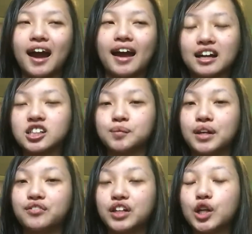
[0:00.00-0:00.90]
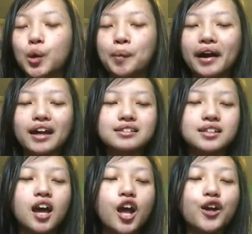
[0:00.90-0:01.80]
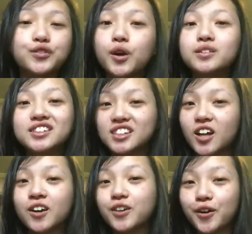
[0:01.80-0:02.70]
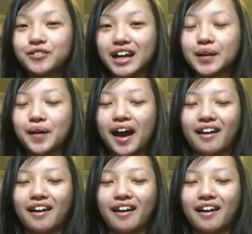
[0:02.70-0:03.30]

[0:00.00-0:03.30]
I actually made a video about it. Those did not go very